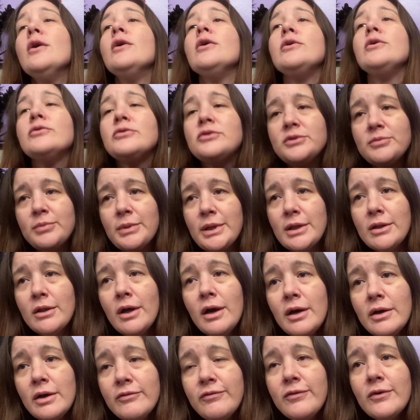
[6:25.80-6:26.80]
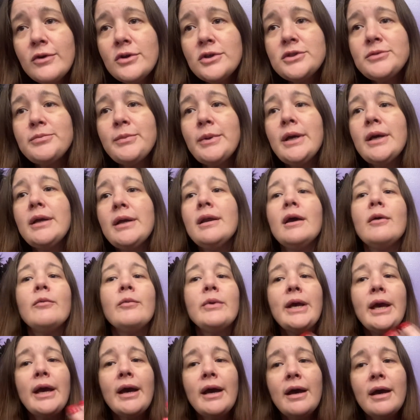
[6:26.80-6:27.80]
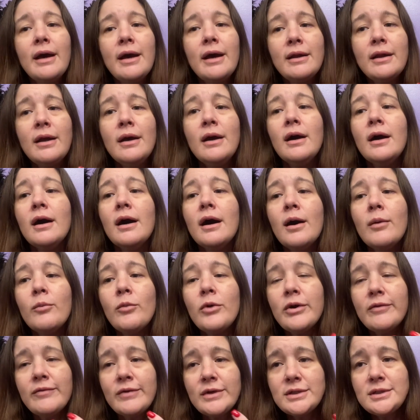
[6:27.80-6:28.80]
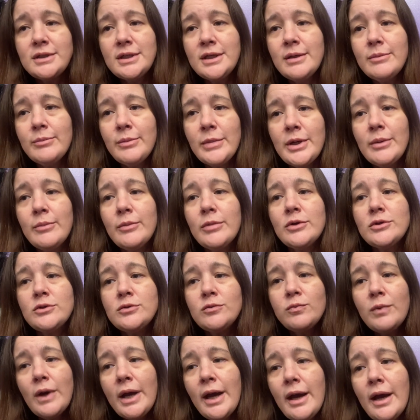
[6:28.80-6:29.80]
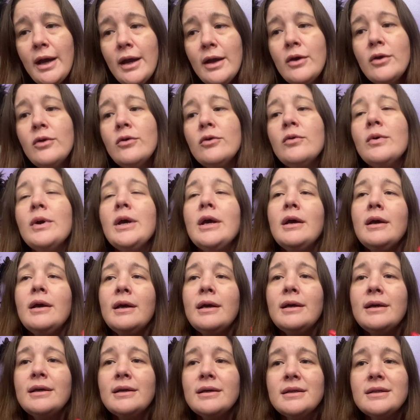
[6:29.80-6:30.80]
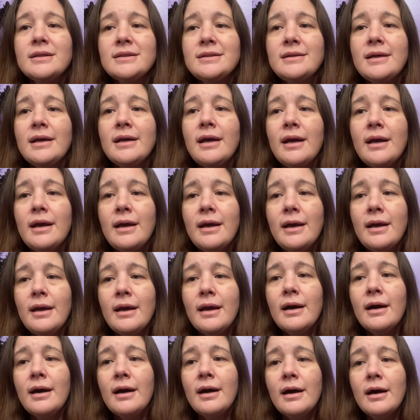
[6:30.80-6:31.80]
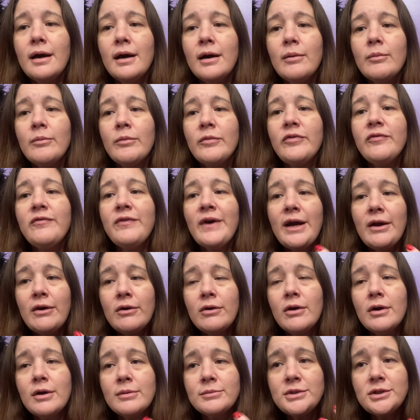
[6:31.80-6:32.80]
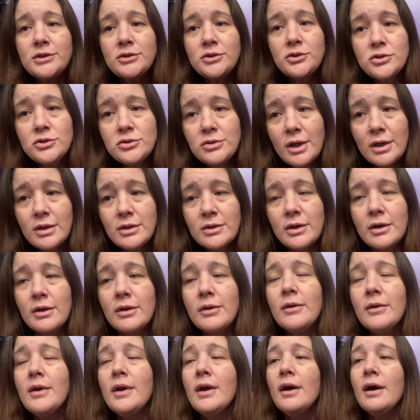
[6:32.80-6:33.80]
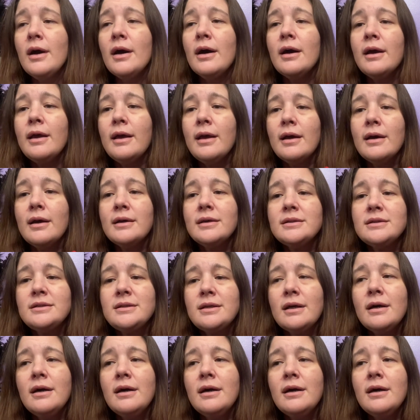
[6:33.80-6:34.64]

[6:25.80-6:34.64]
used to be in law enforcement, and we had one of our team members, Ray, who is a firearms instructor. And